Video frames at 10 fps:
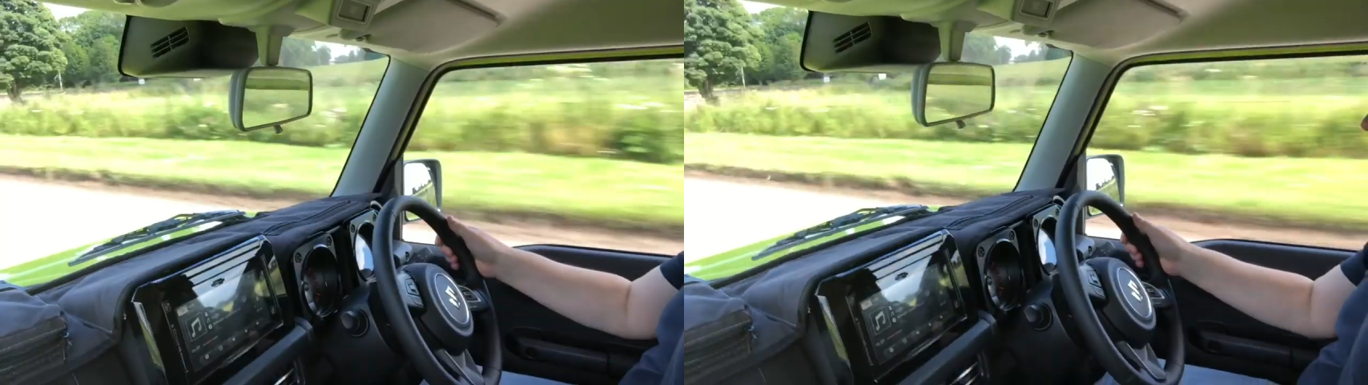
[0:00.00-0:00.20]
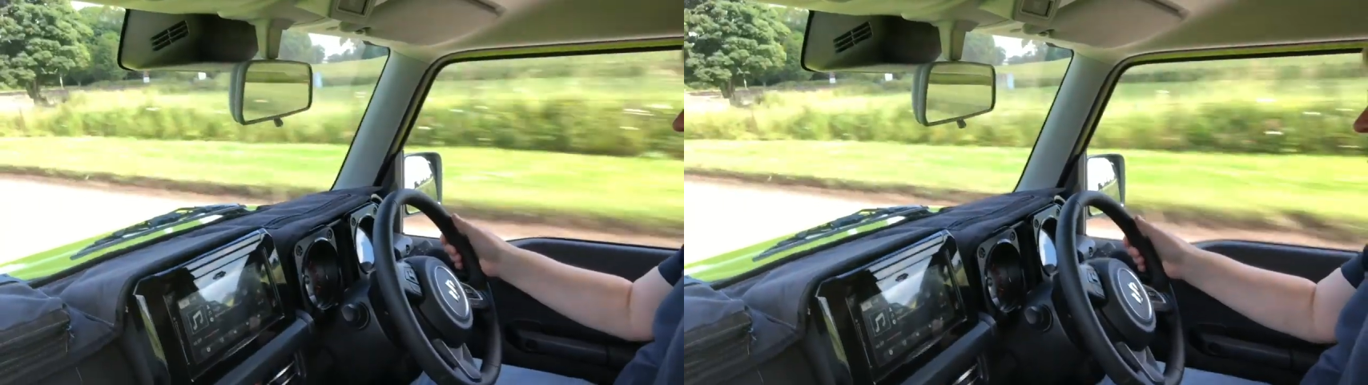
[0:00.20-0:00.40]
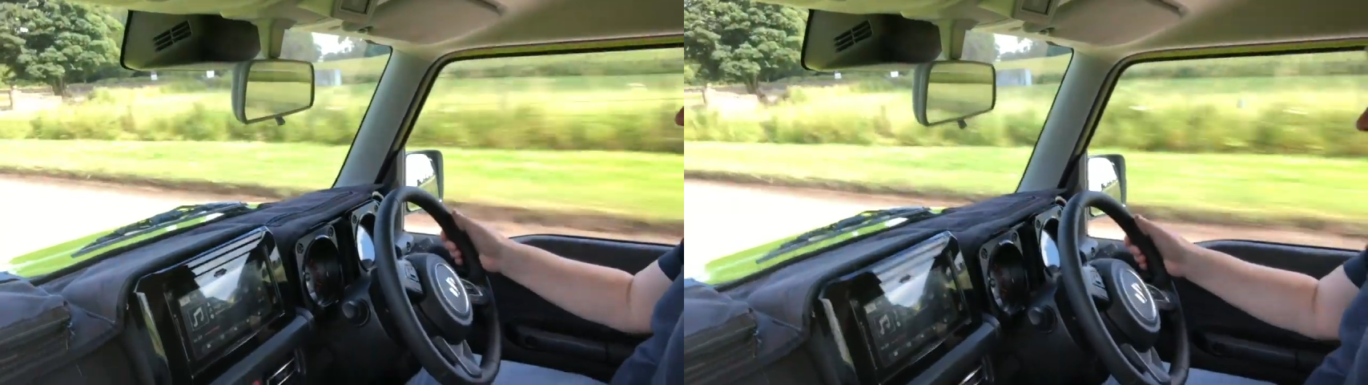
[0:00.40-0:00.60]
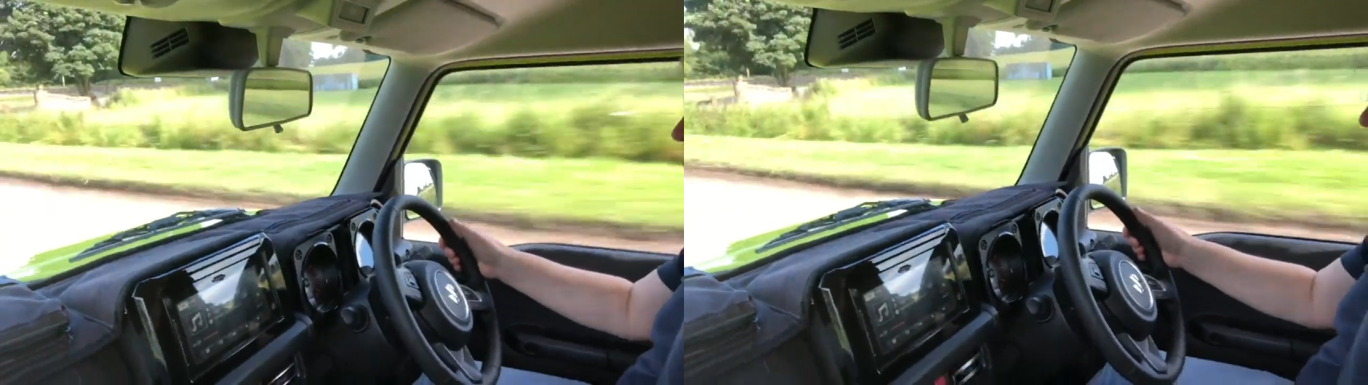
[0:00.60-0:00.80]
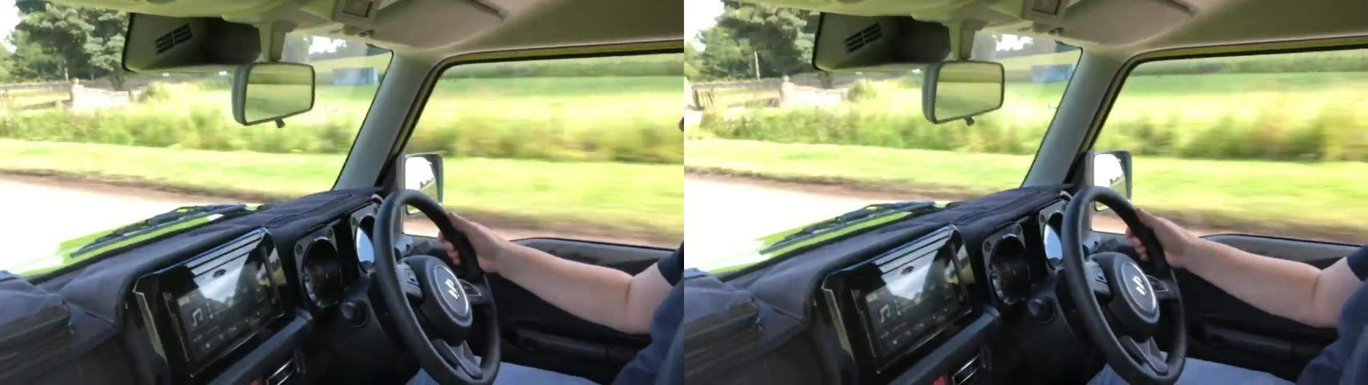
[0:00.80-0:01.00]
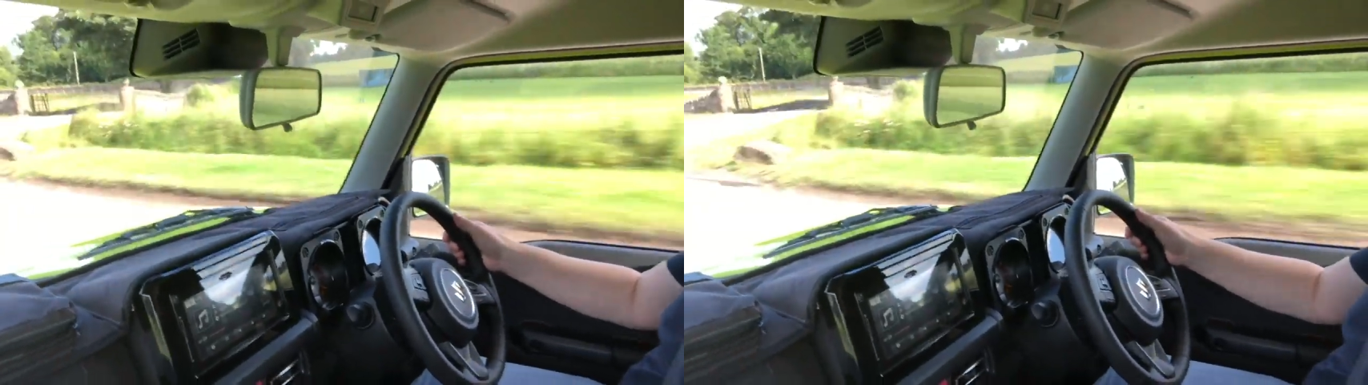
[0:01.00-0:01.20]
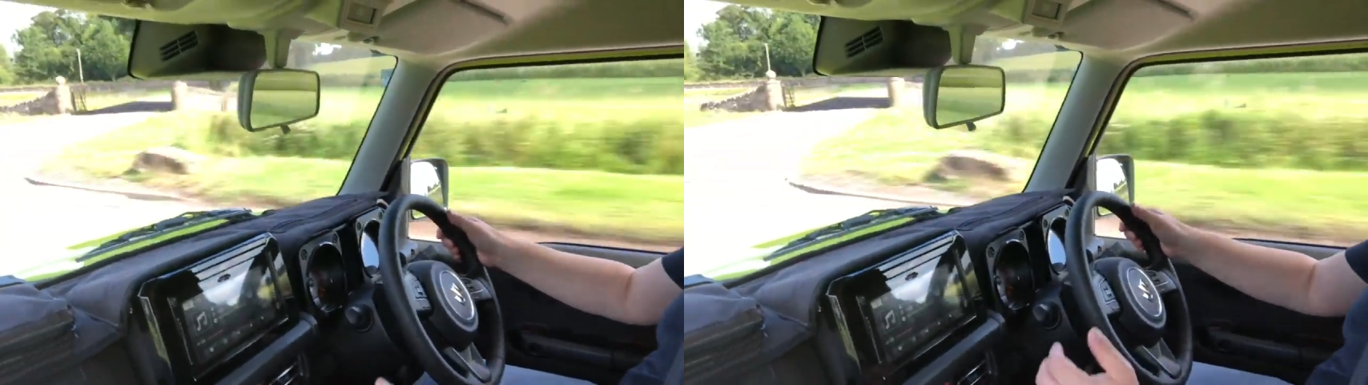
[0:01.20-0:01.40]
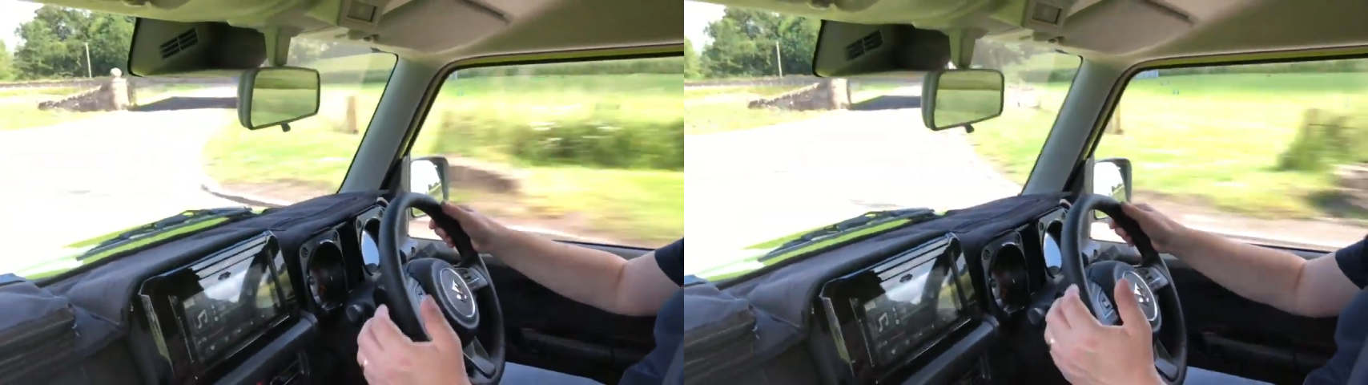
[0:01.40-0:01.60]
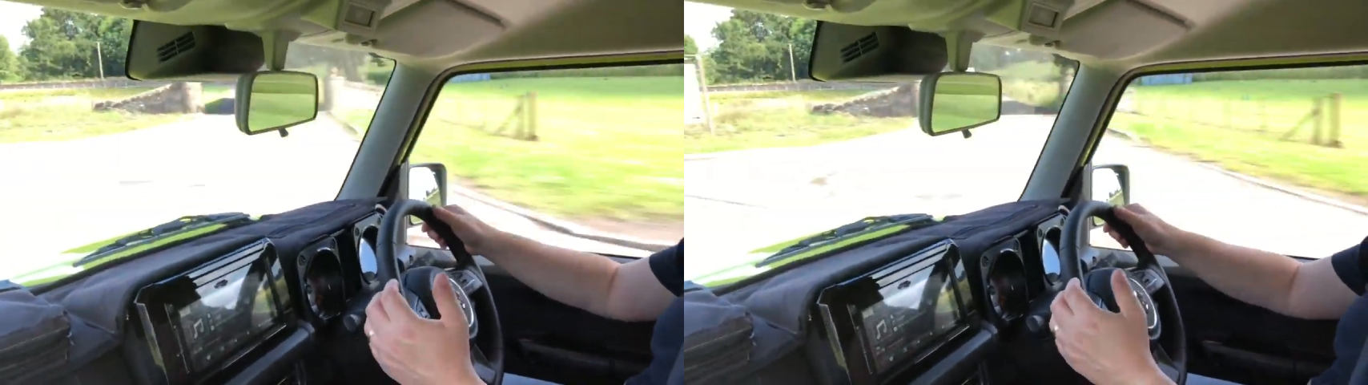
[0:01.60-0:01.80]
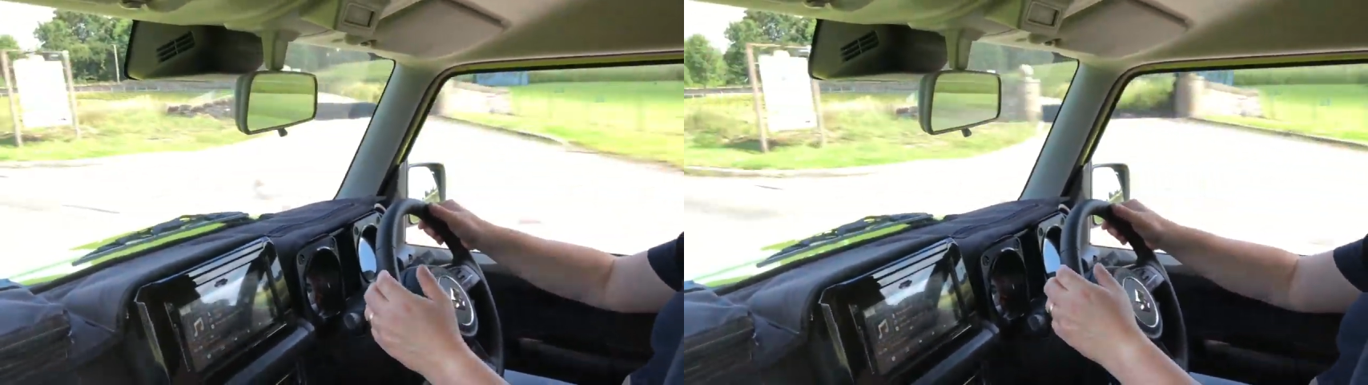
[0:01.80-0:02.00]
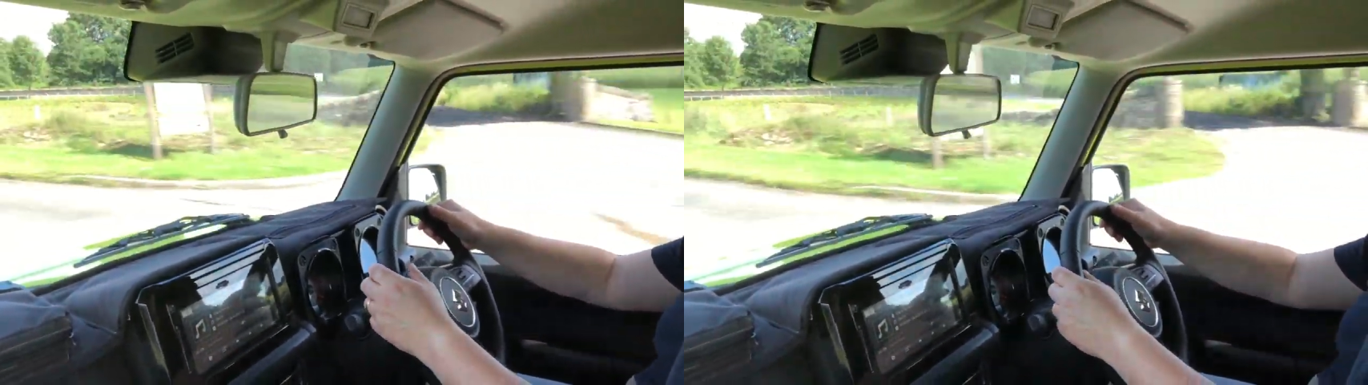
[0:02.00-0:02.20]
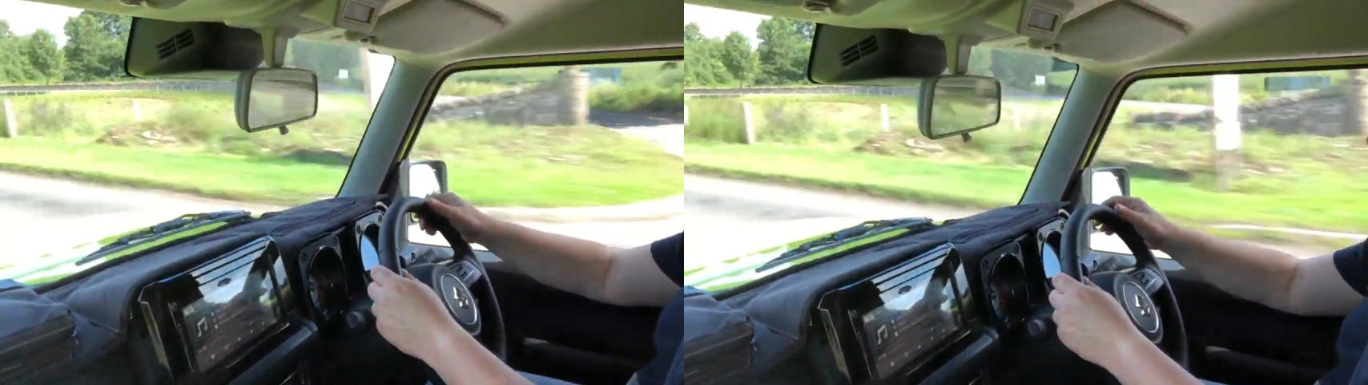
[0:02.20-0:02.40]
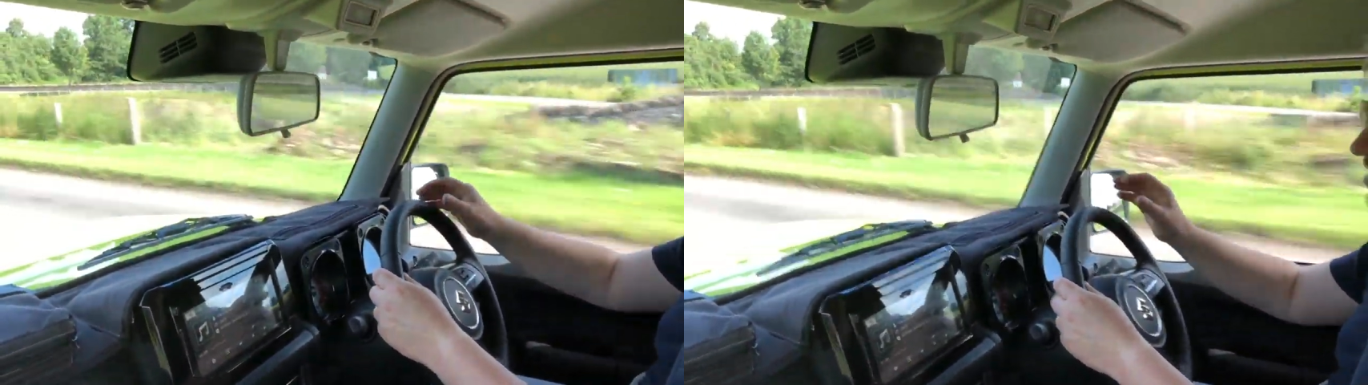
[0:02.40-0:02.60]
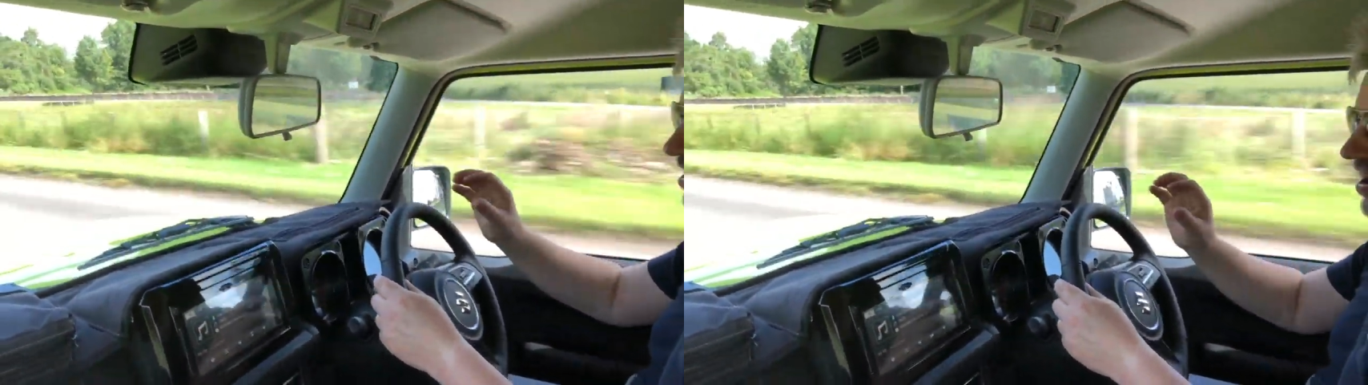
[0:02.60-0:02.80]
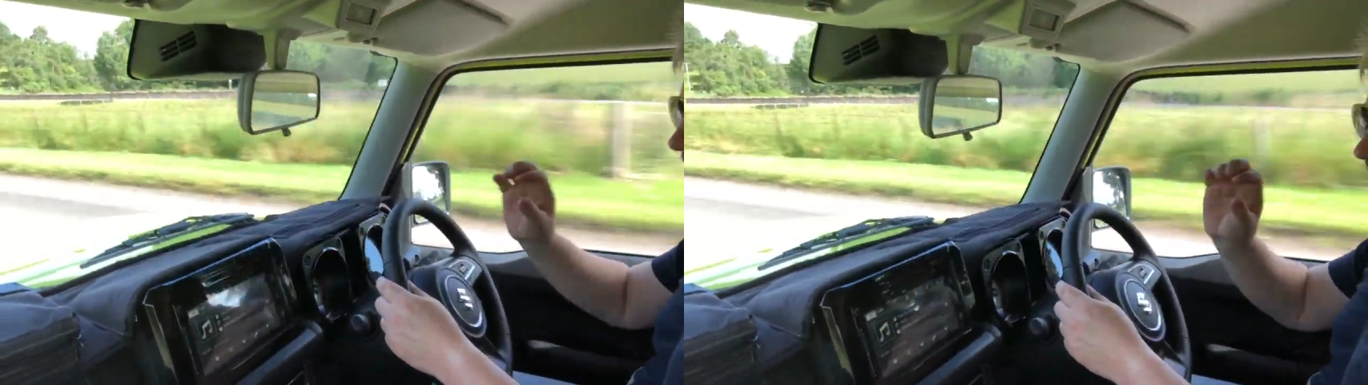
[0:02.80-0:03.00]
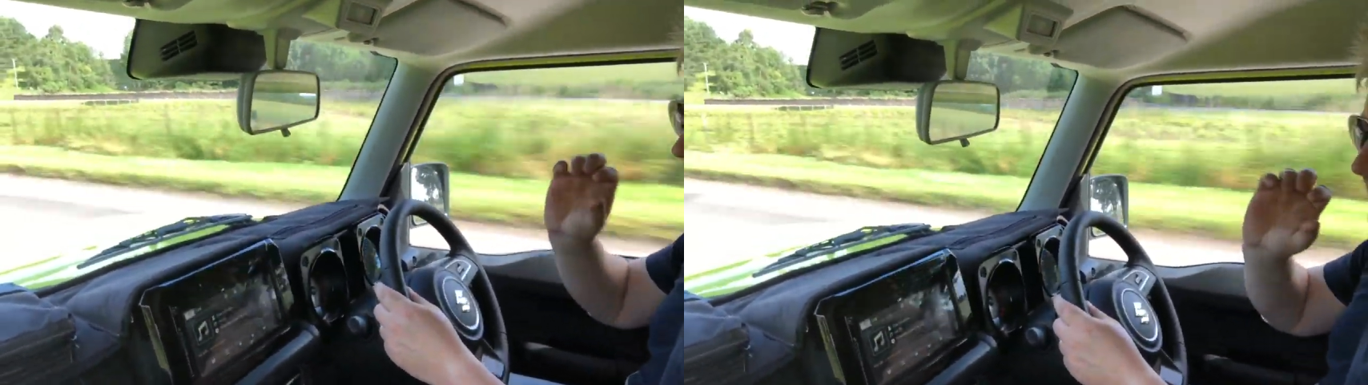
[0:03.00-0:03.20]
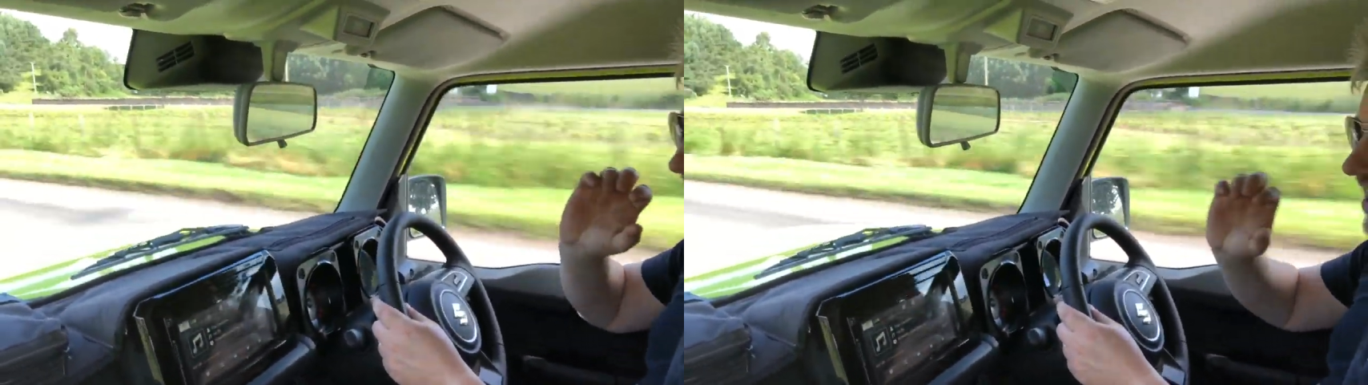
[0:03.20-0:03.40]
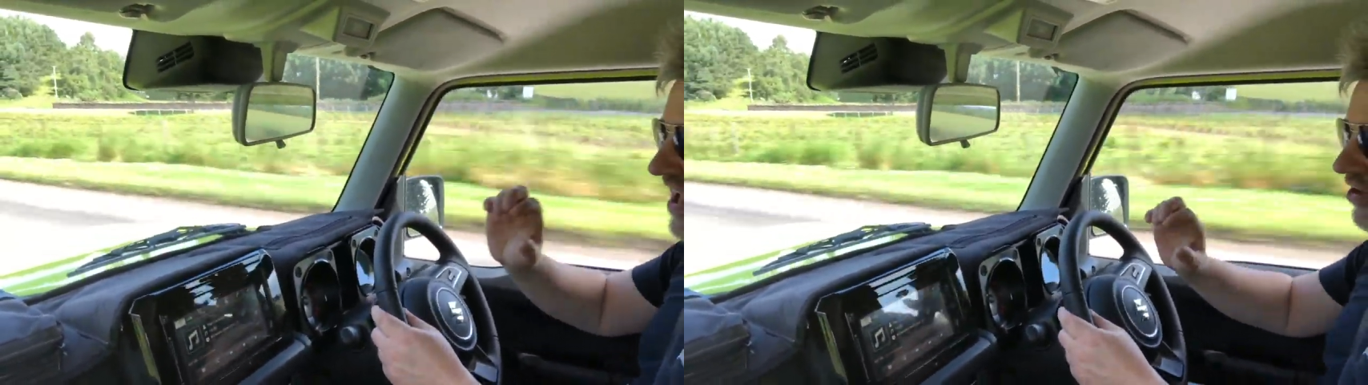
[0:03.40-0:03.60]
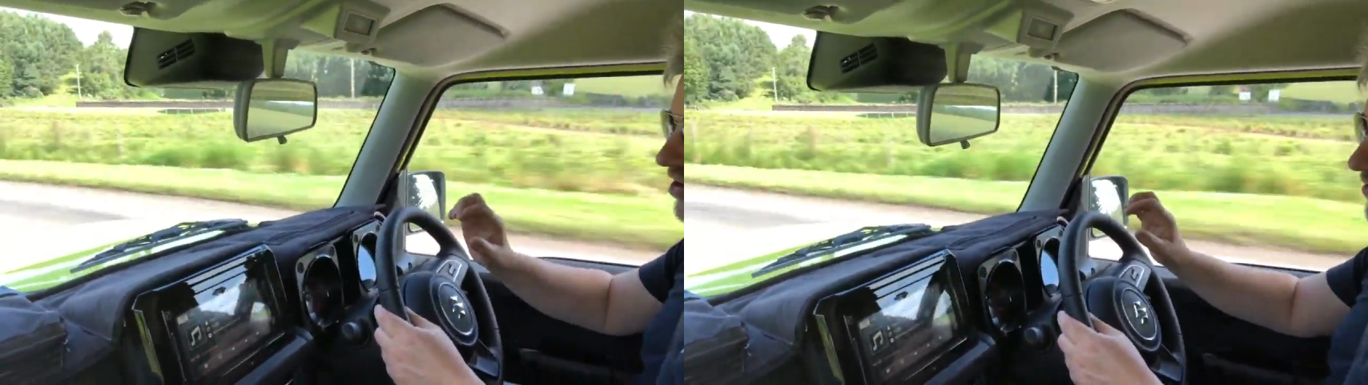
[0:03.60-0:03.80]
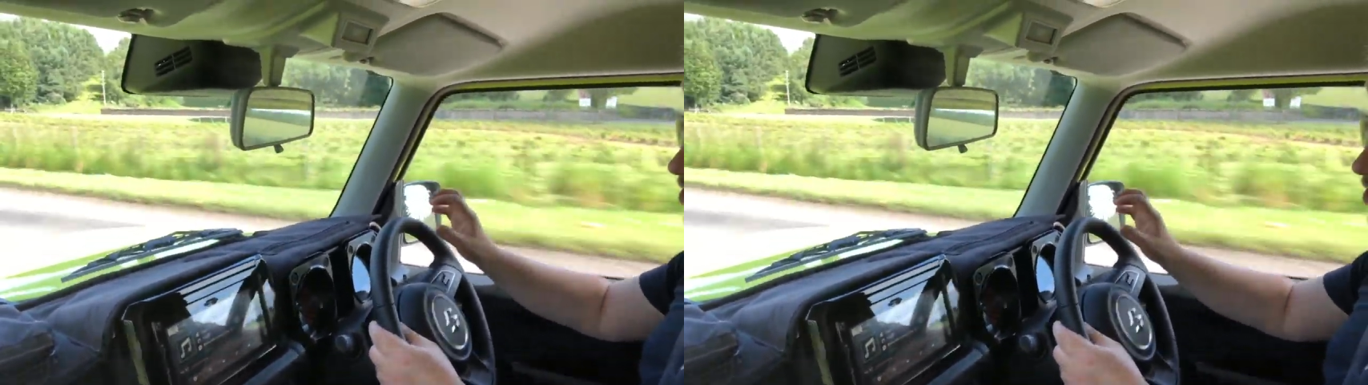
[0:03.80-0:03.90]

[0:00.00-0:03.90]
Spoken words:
No face is visible, so there are no lips to read.